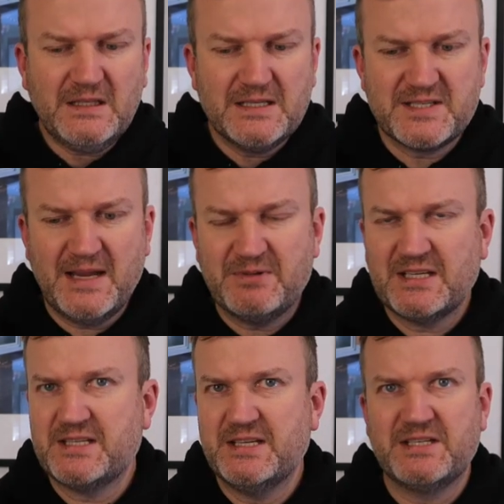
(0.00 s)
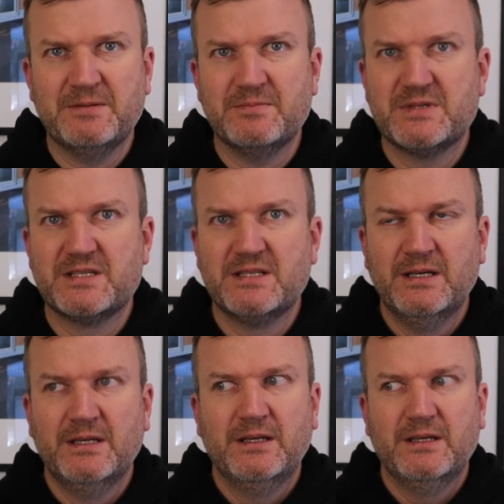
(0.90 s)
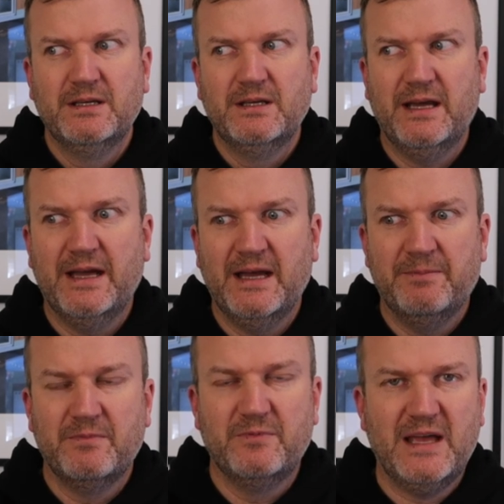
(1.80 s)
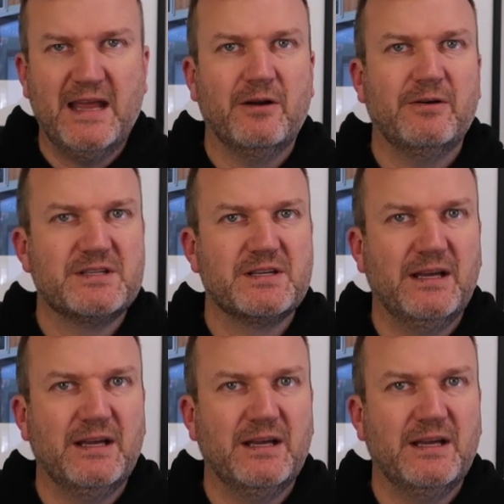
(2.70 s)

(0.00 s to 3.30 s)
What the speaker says: Septic systems, they are